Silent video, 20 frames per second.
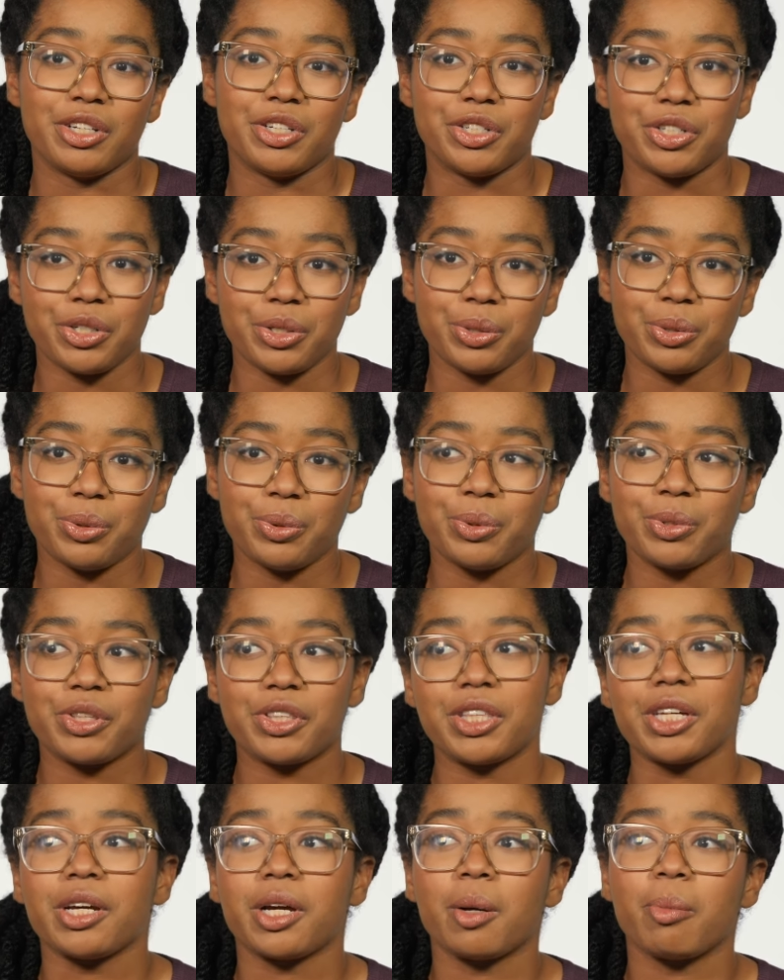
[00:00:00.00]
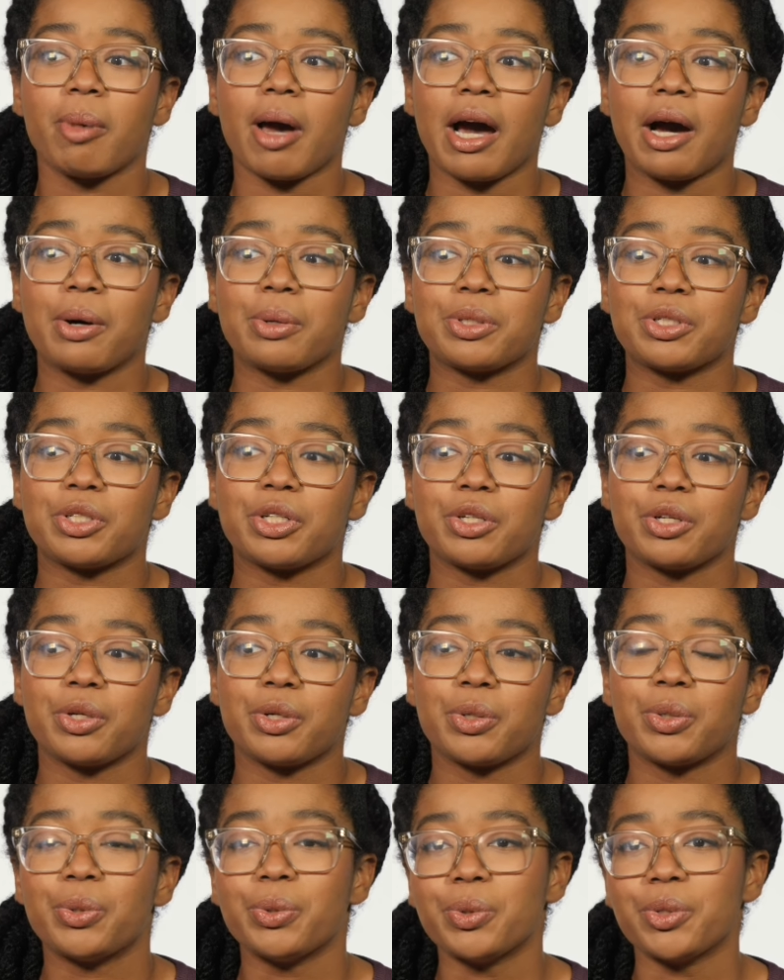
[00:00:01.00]
do think about
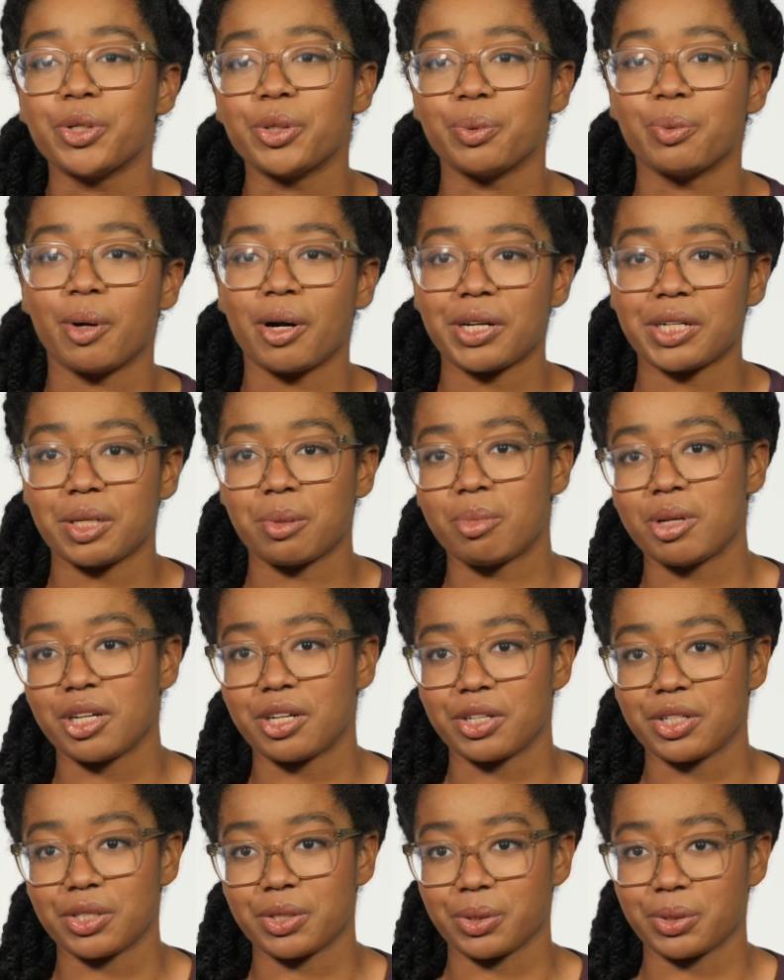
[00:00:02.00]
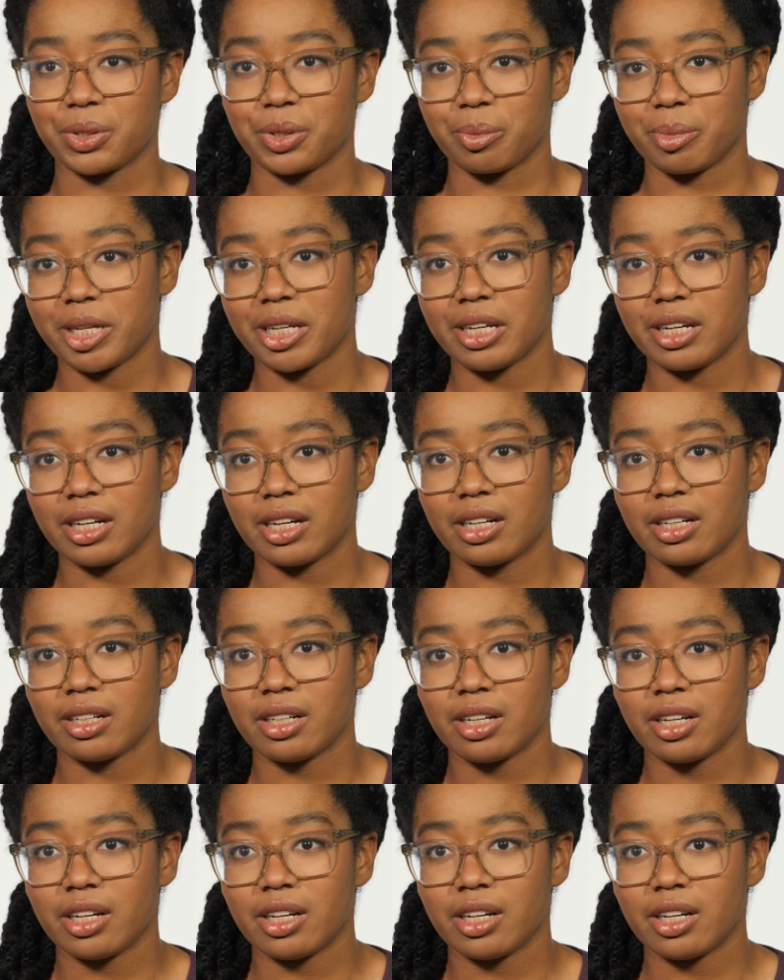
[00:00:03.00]
who you want to be on social media.